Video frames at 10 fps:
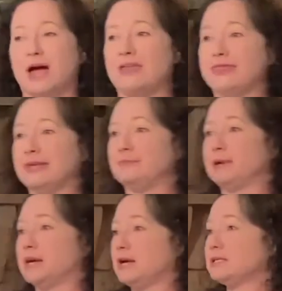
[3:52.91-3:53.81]
I think
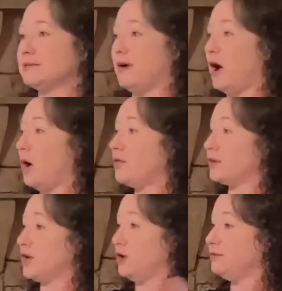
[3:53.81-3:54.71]
because of all
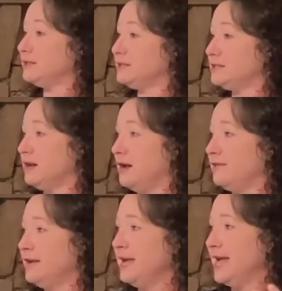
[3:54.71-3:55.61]
the COVID
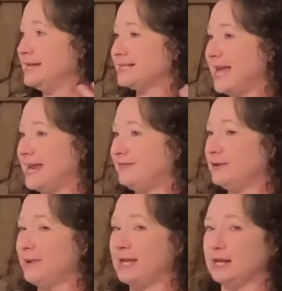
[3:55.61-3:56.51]
stuff, it's got
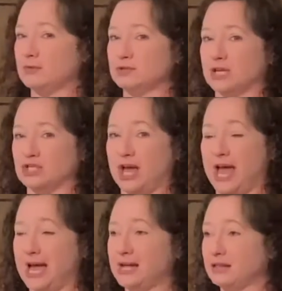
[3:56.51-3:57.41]
everybody on such
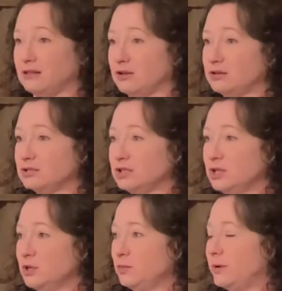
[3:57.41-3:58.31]
high alert
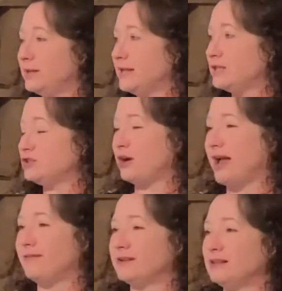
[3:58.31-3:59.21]
when they start
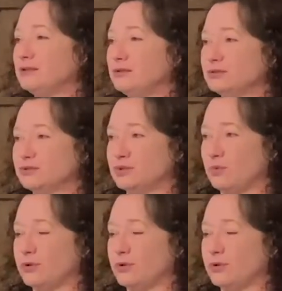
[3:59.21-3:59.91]
having a little sore